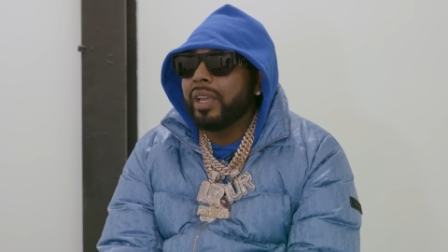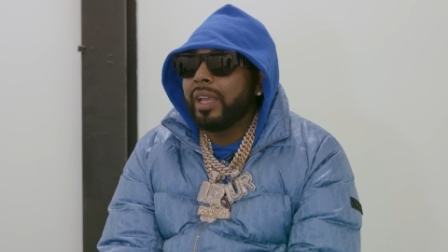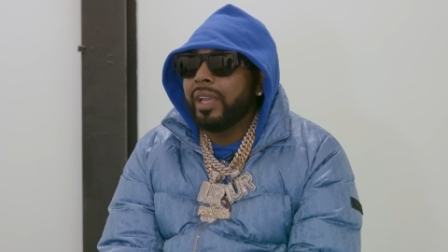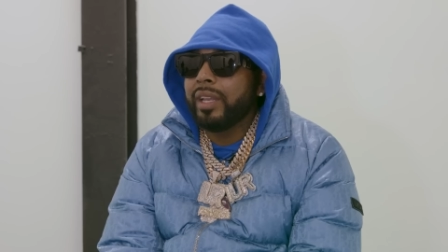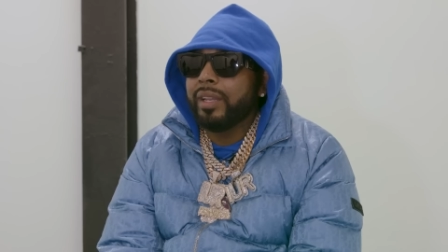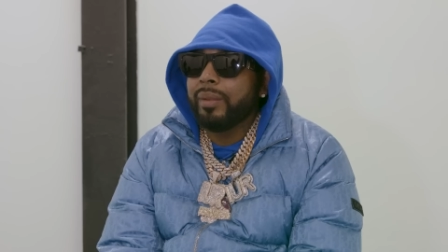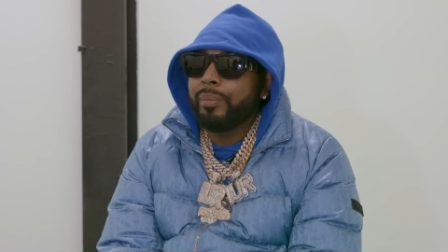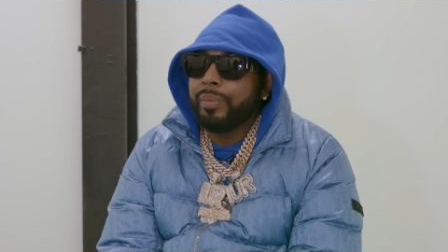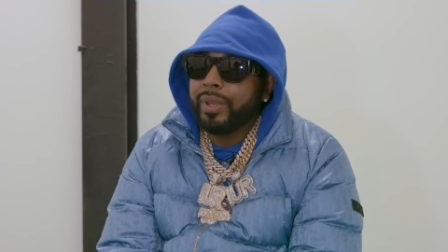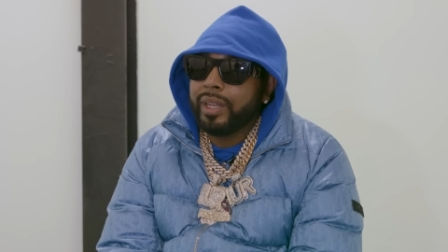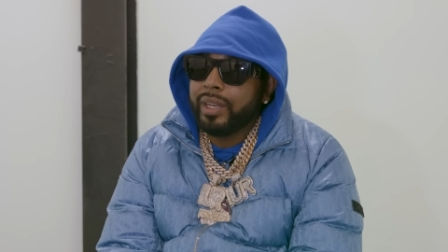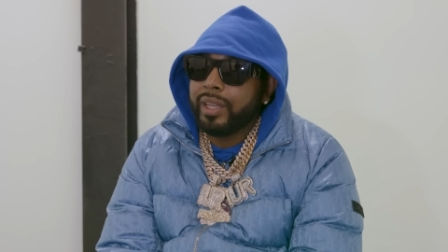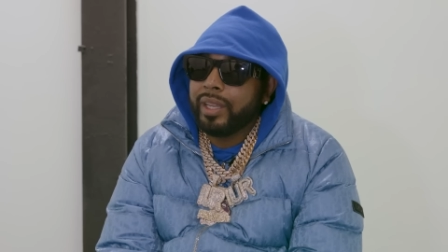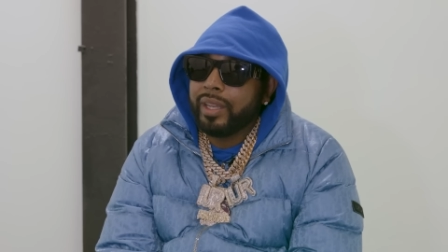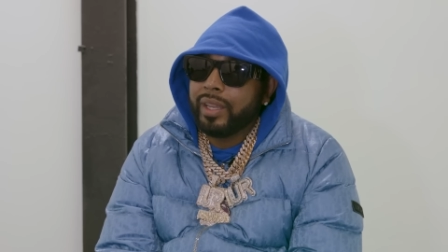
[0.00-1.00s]

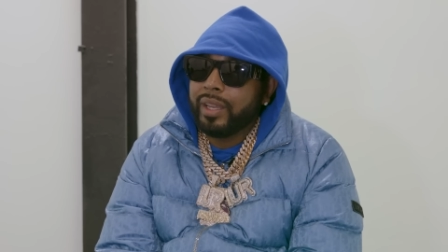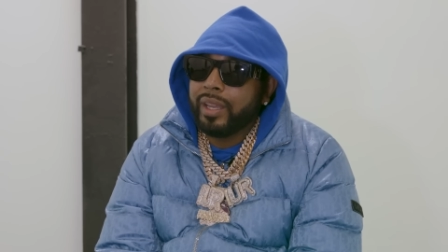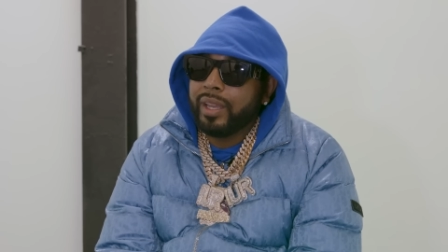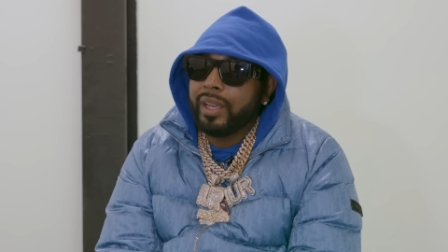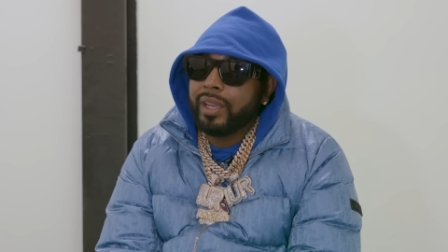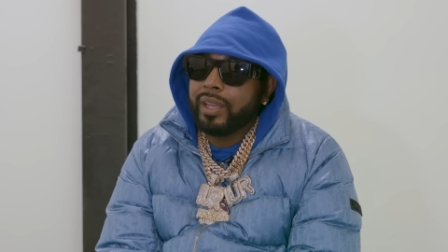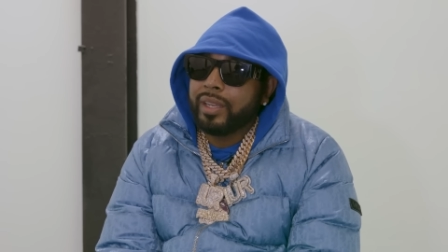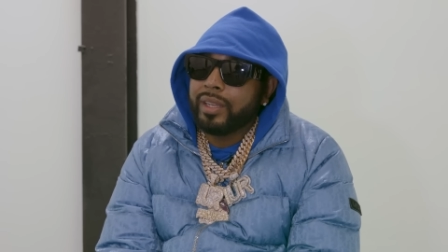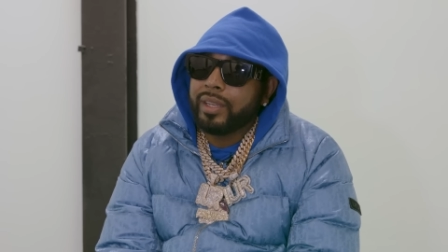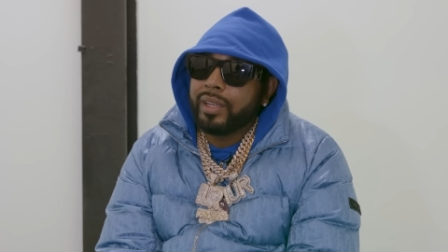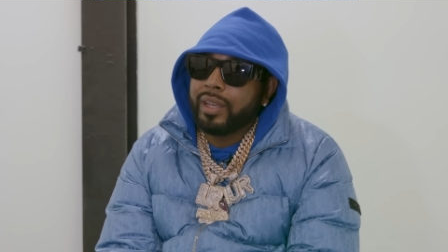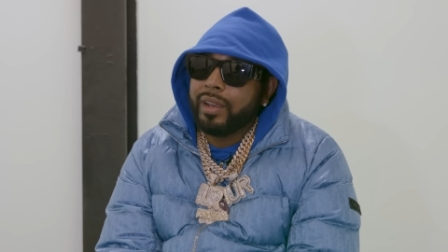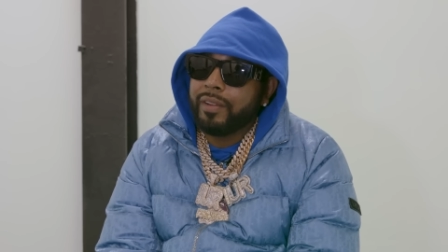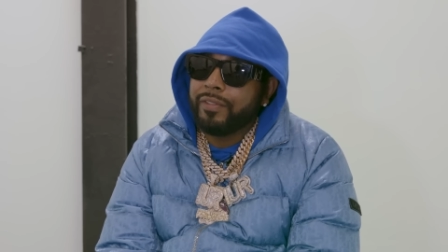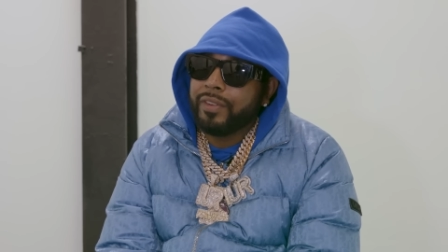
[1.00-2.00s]
independent, and
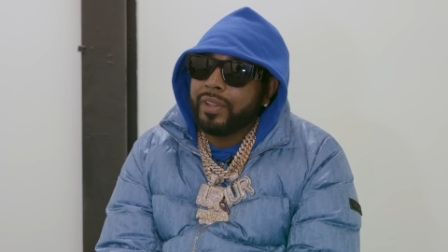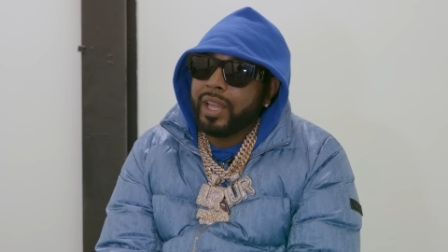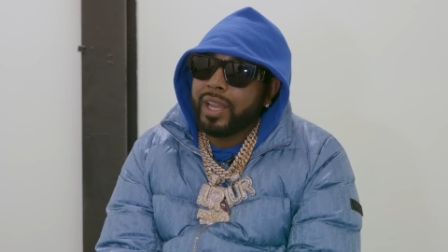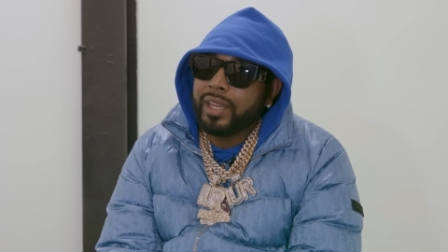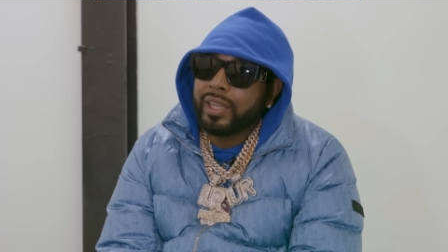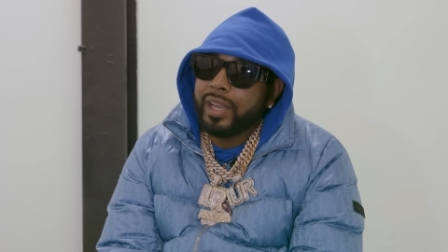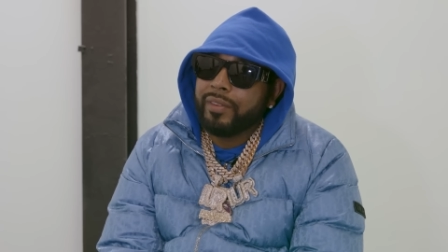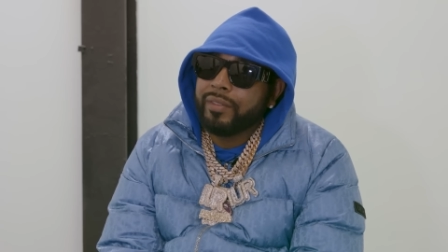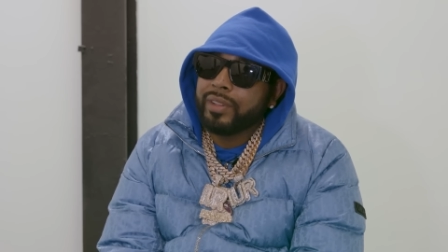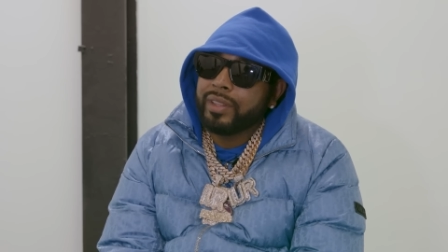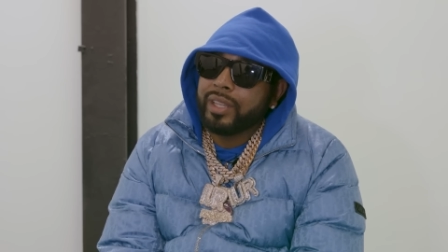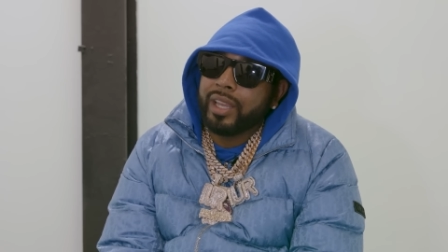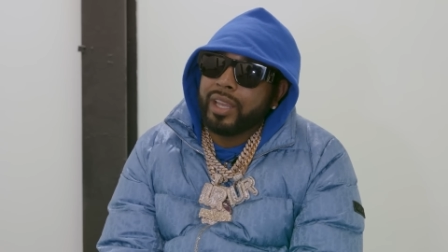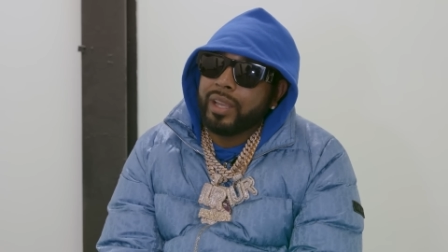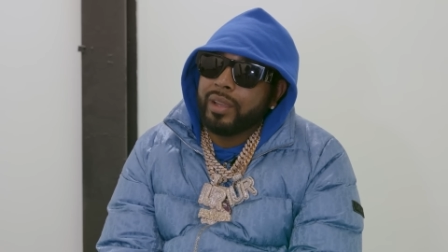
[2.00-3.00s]
I feel like
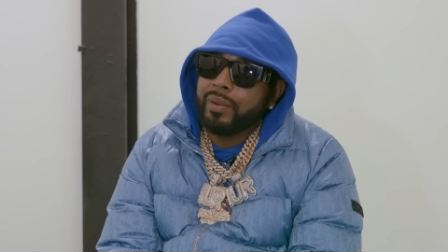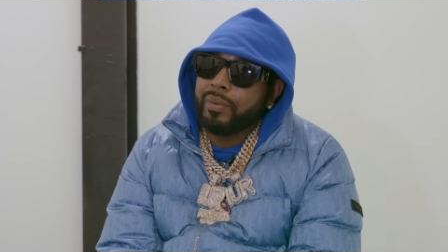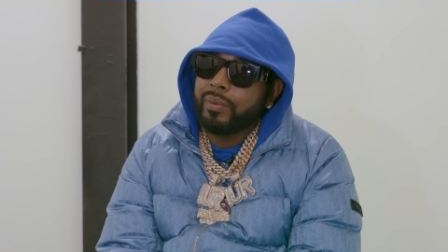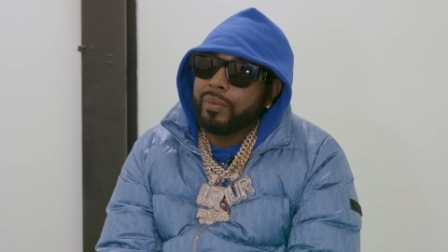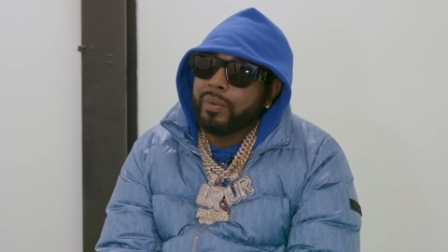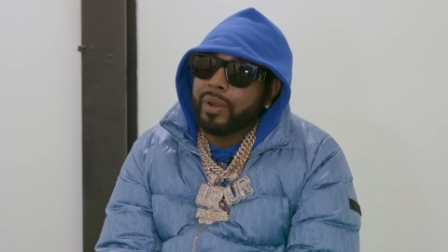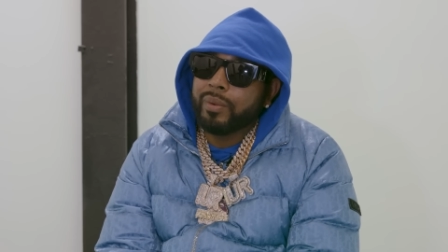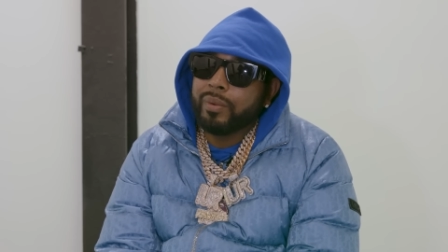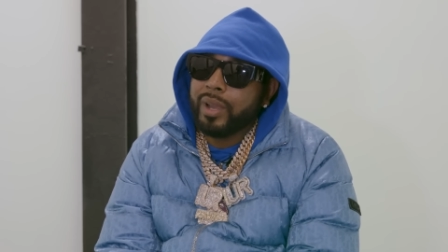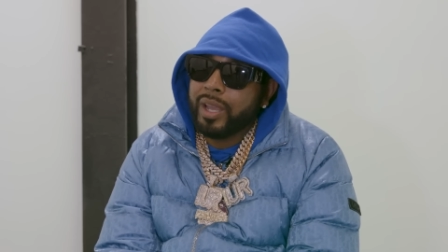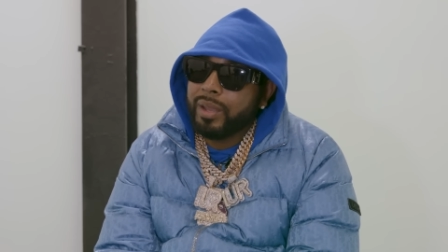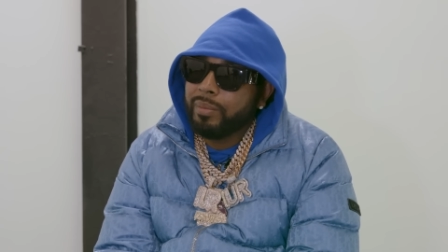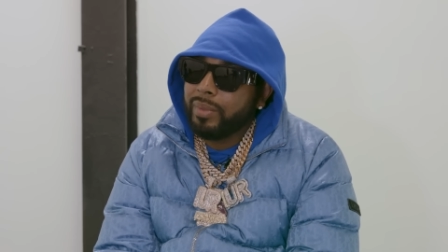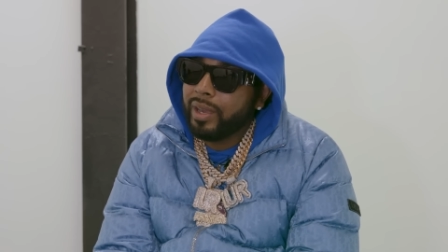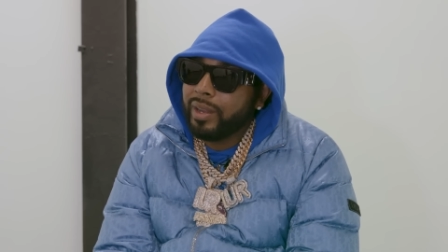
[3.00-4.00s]
everything worked
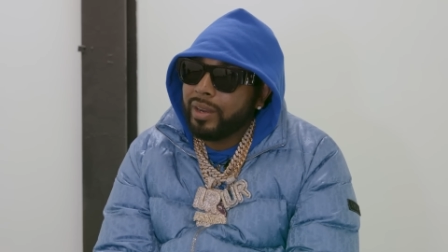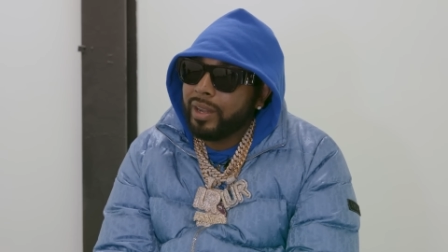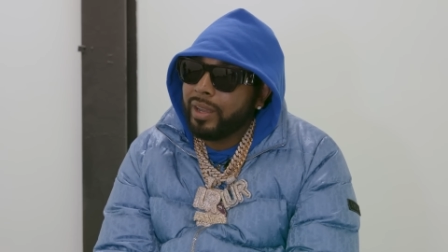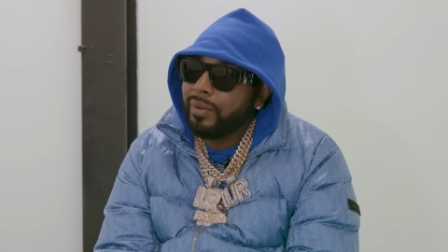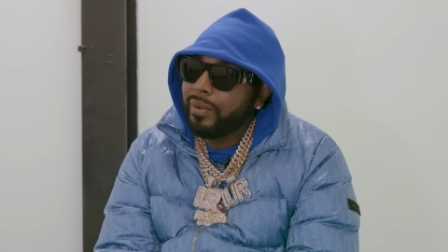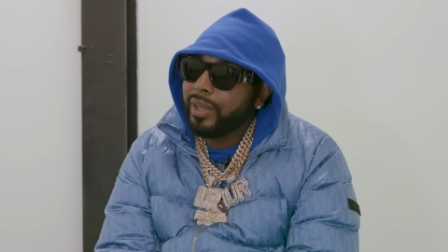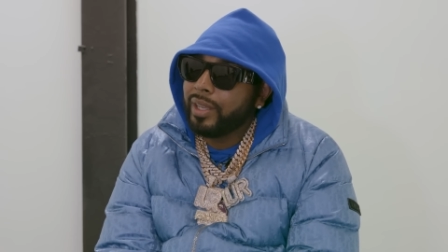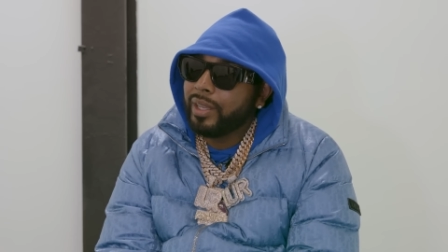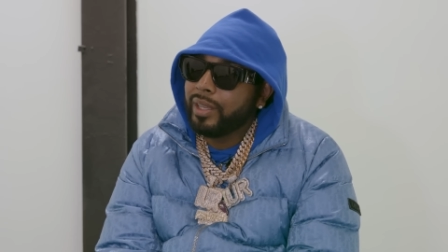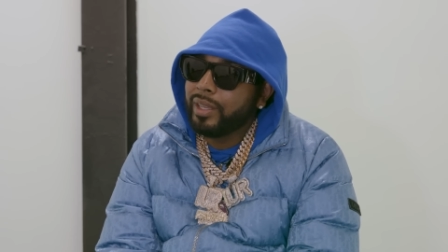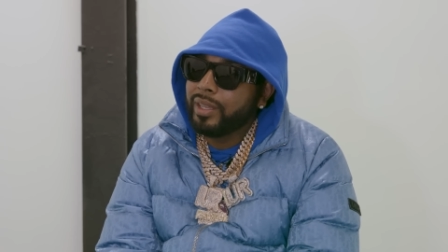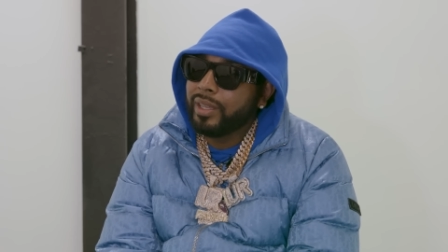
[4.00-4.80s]
way better that way.